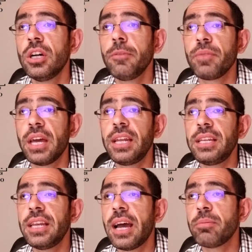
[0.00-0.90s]
Then
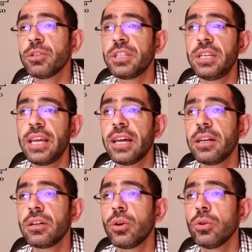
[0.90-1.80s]
Indianapolis,
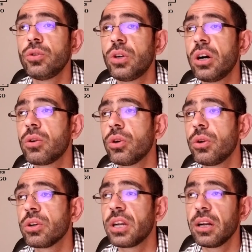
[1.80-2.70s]
Indiana, going to Concord,
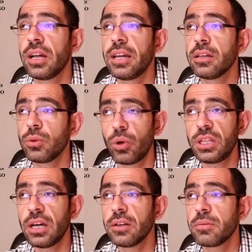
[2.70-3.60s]
North Carolina,
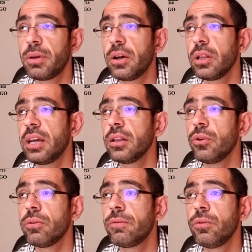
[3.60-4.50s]
20,000 pound light
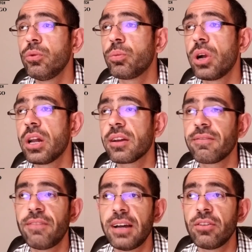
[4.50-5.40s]
load of food product,
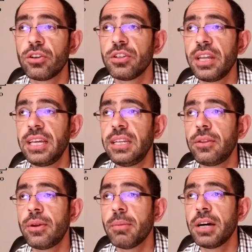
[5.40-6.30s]

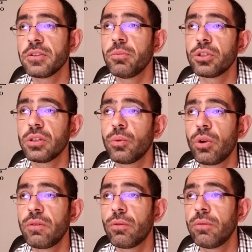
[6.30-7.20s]
583 miles booked at
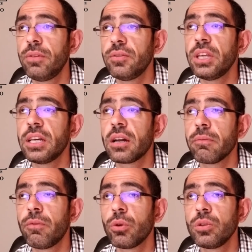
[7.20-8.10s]
$2,450, got him
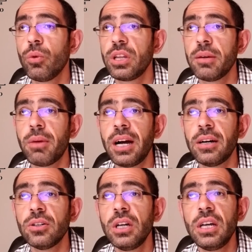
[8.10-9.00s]
$420 a
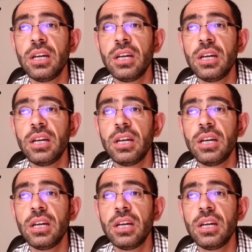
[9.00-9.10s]
mile.